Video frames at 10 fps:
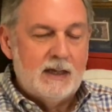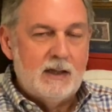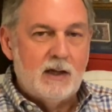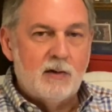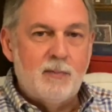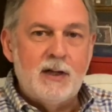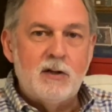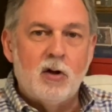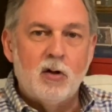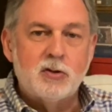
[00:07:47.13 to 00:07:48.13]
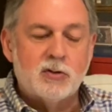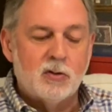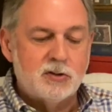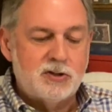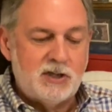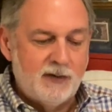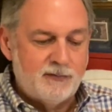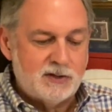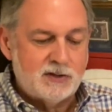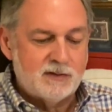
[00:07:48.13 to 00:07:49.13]
There have been cultural
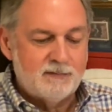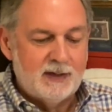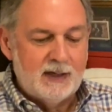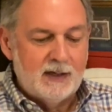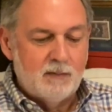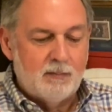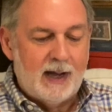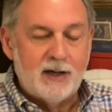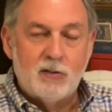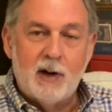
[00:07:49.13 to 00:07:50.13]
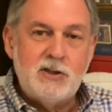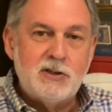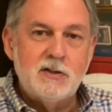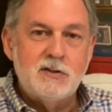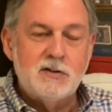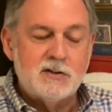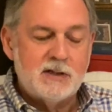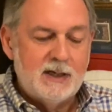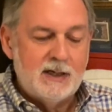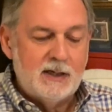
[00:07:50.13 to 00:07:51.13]
shifts, migrations,
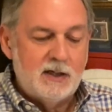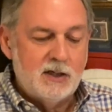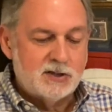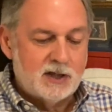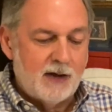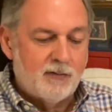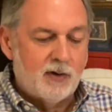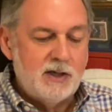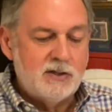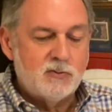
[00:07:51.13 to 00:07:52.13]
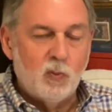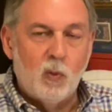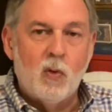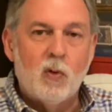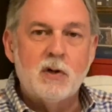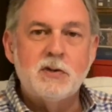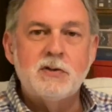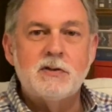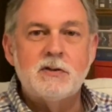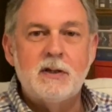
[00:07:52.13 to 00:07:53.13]
discoveries,
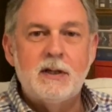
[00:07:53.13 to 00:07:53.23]
wars,